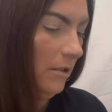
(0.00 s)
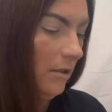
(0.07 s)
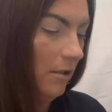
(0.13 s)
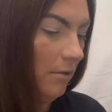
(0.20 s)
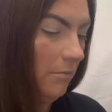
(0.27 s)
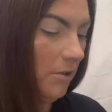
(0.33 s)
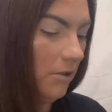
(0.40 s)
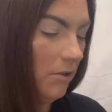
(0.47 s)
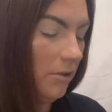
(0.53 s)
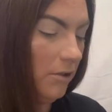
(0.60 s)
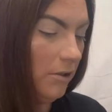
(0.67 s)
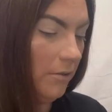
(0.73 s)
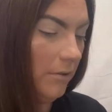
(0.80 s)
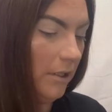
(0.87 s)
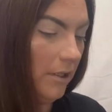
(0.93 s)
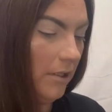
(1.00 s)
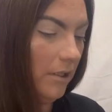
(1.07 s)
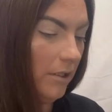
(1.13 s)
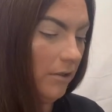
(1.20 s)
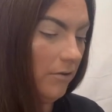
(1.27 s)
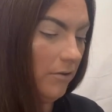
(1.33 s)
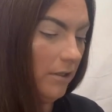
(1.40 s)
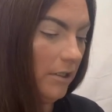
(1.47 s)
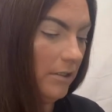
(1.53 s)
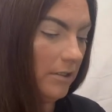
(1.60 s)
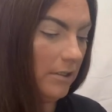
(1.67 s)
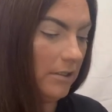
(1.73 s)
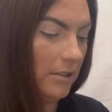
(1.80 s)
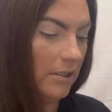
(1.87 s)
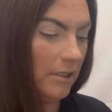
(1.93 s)
I'm not going to do anything crazy
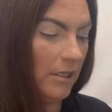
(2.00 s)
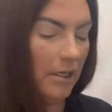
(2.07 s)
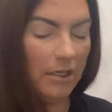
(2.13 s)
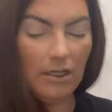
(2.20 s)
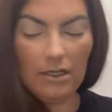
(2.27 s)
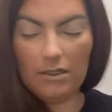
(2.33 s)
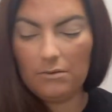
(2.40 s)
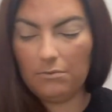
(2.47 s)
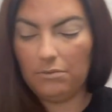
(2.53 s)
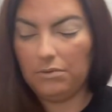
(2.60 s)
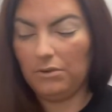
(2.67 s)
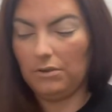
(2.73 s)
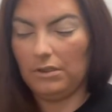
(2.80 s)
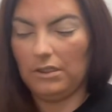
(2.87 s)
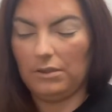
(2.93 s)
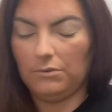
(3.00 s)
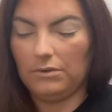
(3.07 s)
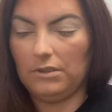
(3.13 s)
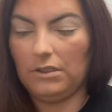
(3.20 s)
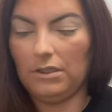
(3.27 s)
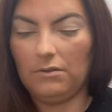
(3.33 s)
today. I can put that down